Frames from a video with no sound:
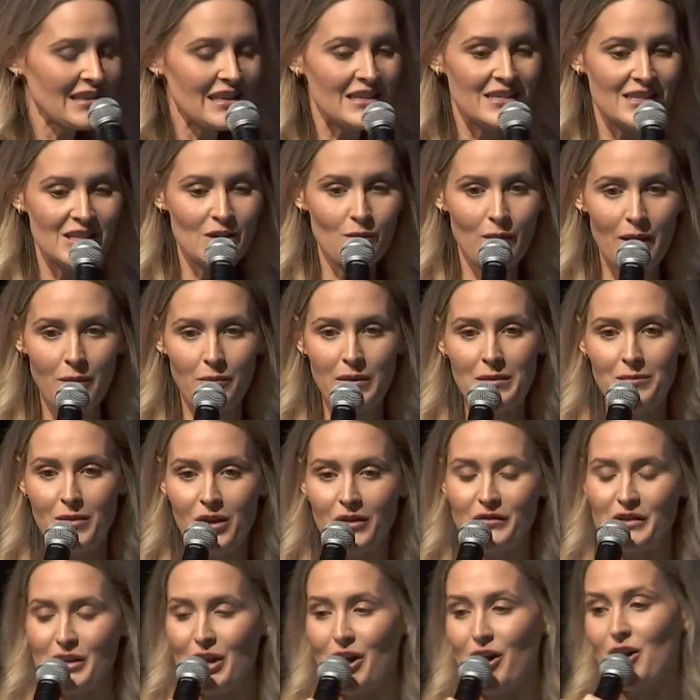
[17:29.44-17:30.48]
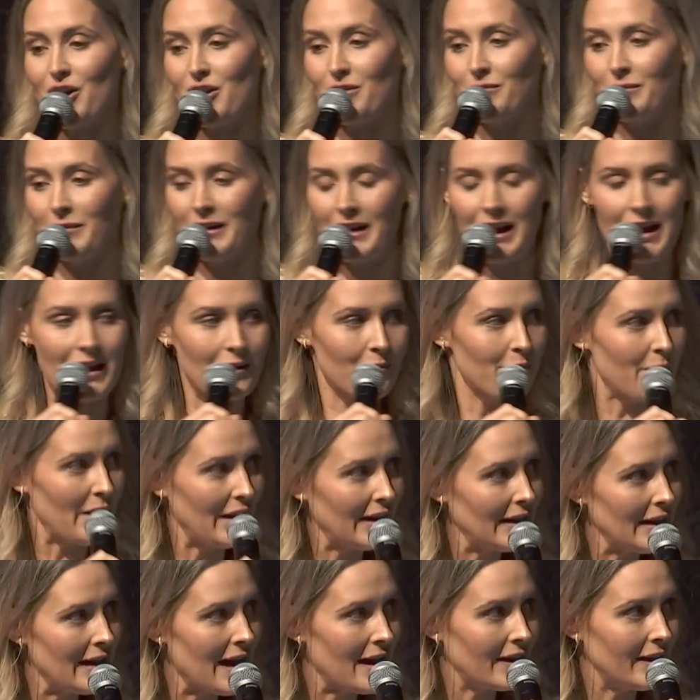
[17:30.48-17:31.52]
So when we moved home, and I had a
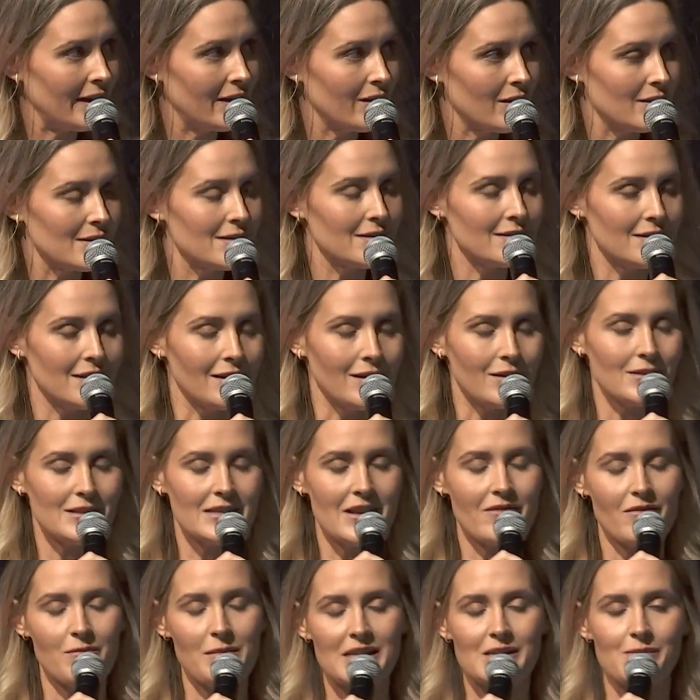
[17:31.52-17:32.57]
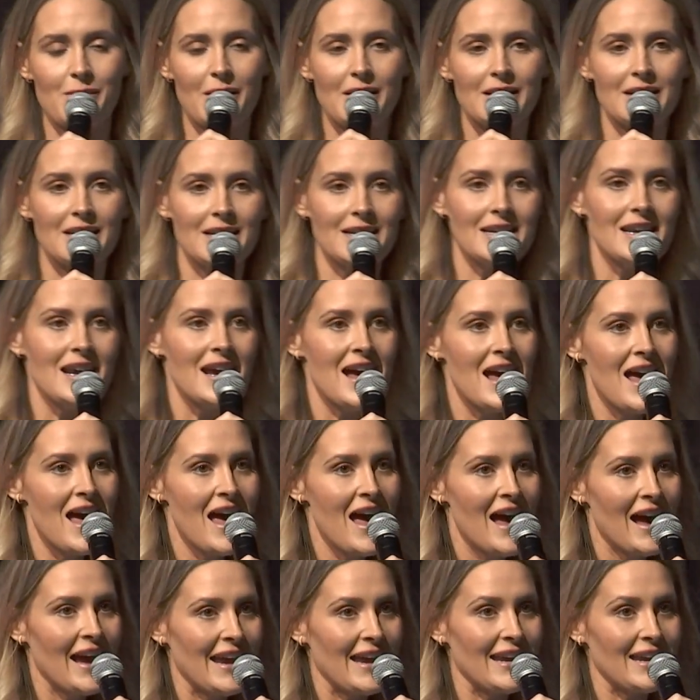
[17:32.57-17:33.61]
belly out here at 7 months pregnant,
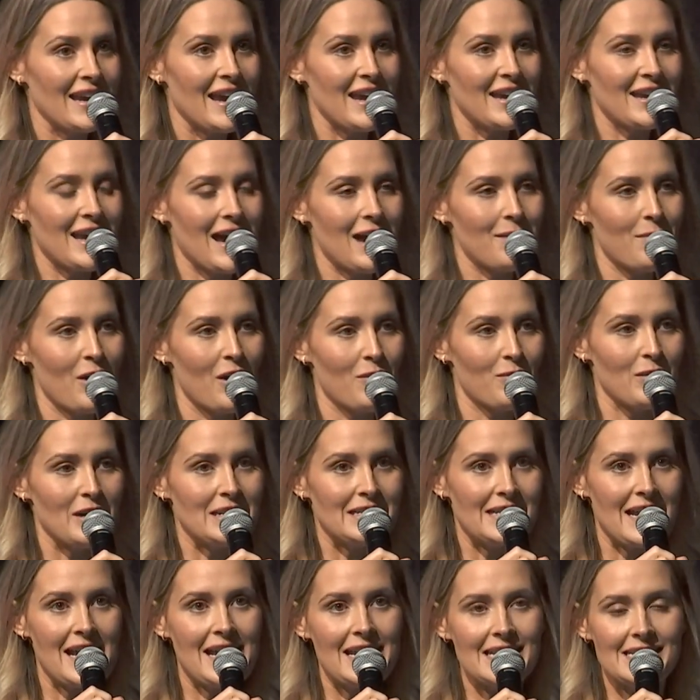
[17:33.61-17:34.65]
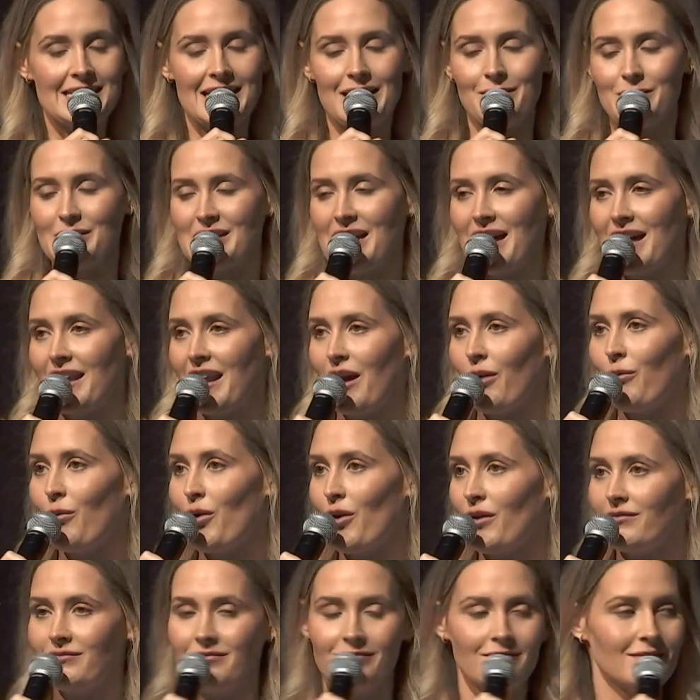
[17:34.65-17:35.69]
he came home one day, he said, I'm done, I
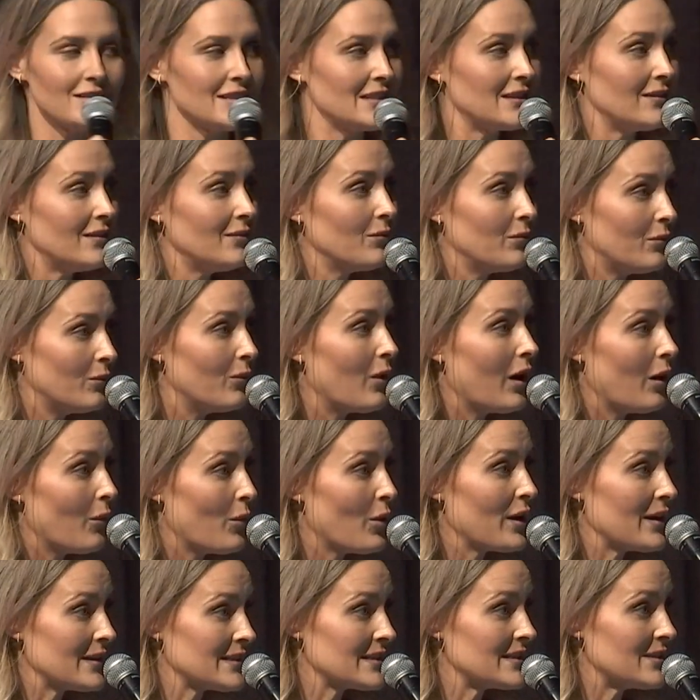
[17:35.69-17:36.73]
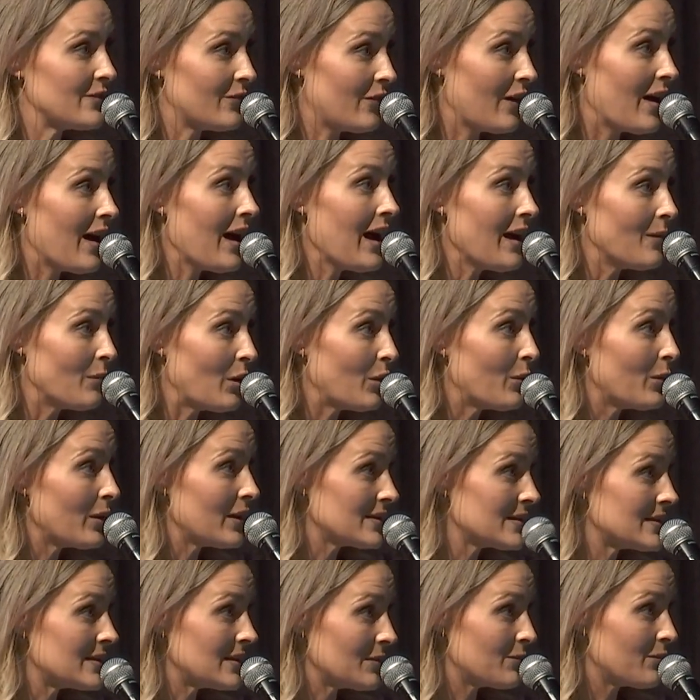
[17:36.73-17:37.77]
want us to farm. I want
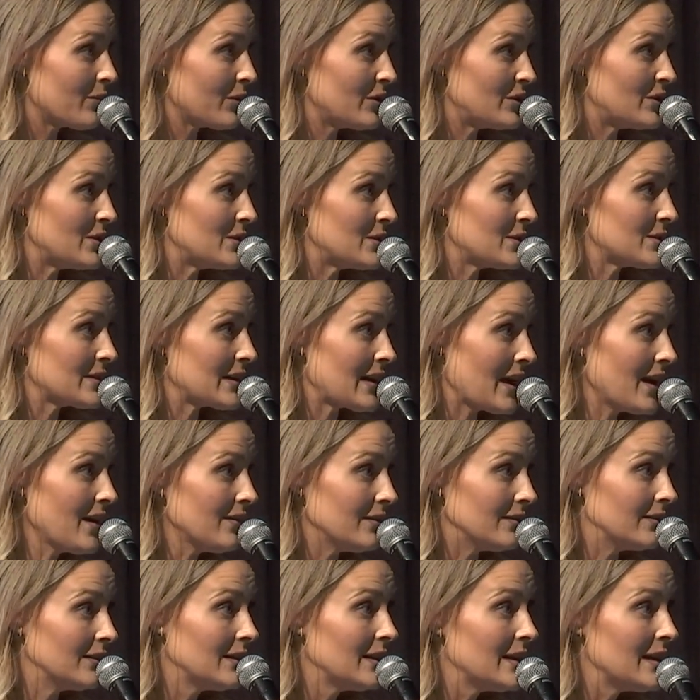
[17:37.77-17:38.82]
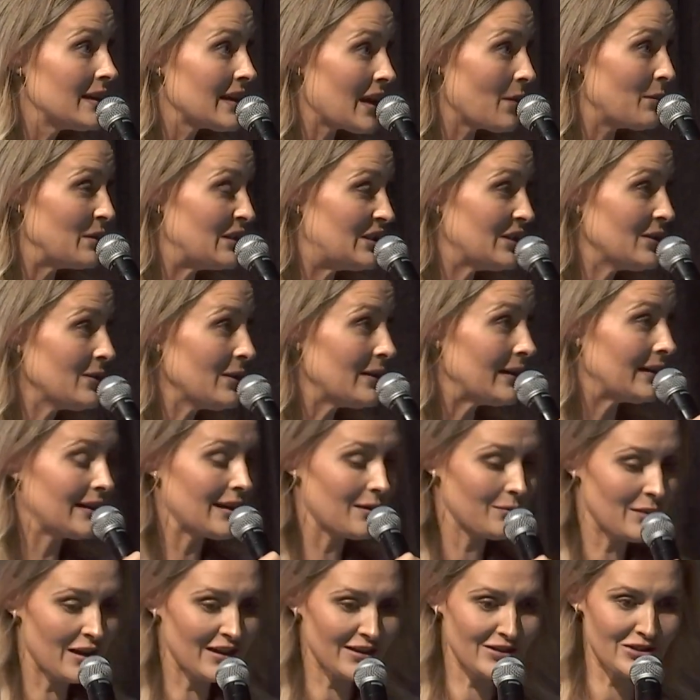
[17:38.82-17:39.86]
us to produce cattle. Can we do it? And
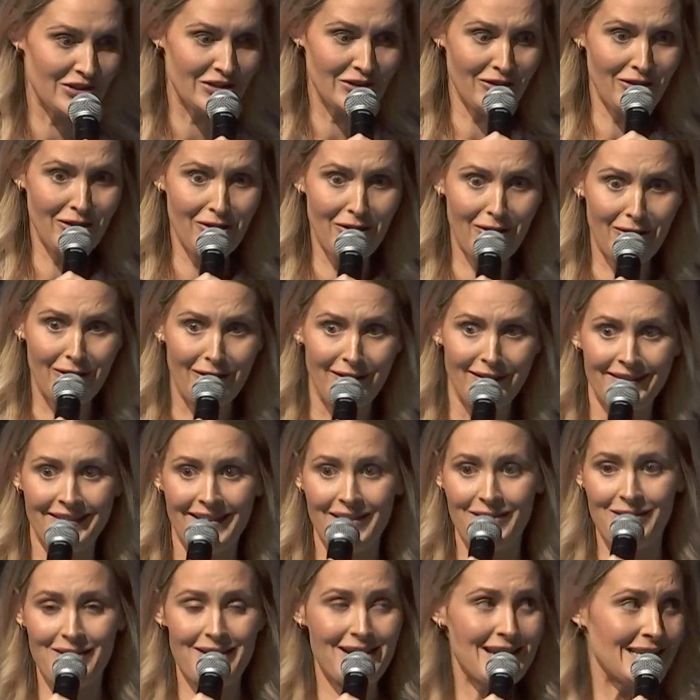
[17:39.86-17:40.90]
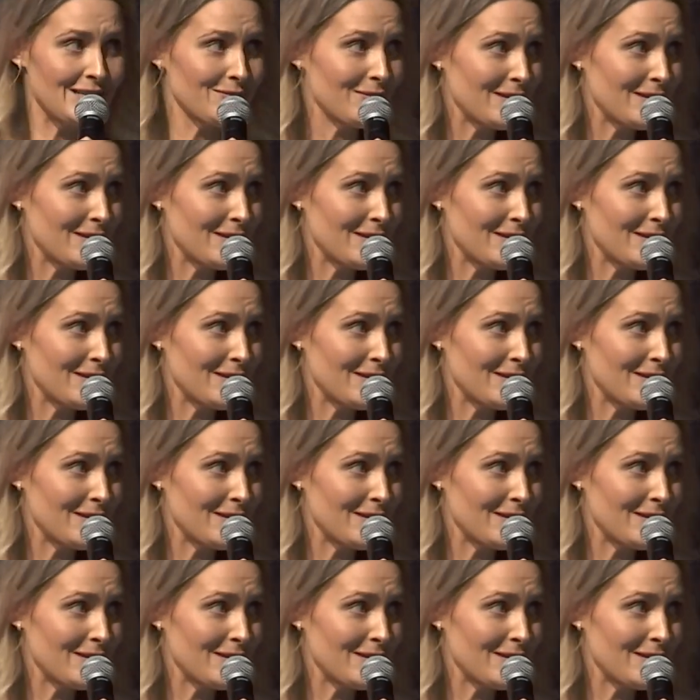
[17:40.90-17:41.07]
I'm like, sure, no worries.